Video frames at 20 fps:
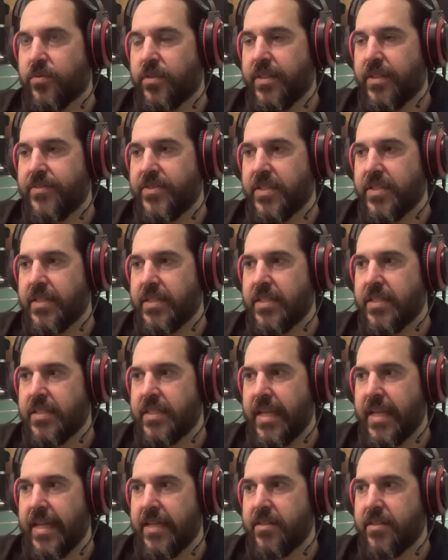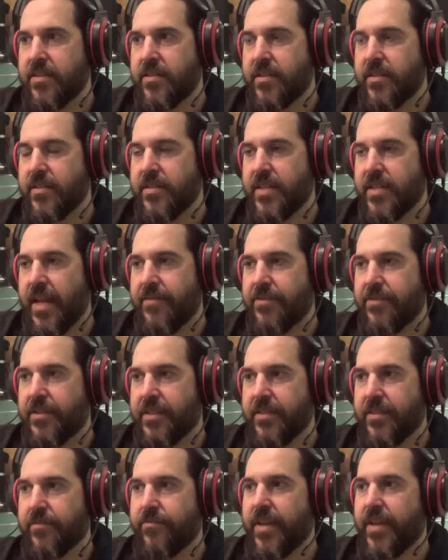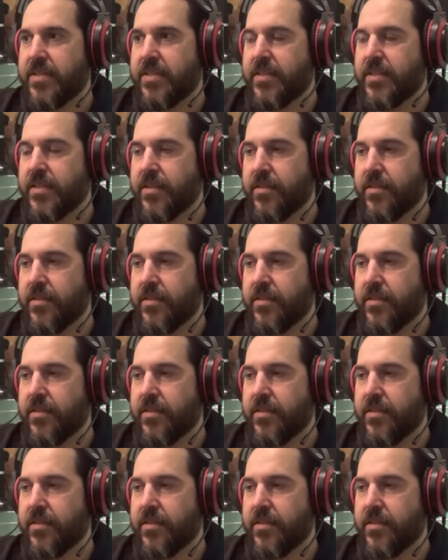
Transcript: lives in the States and is heavily invested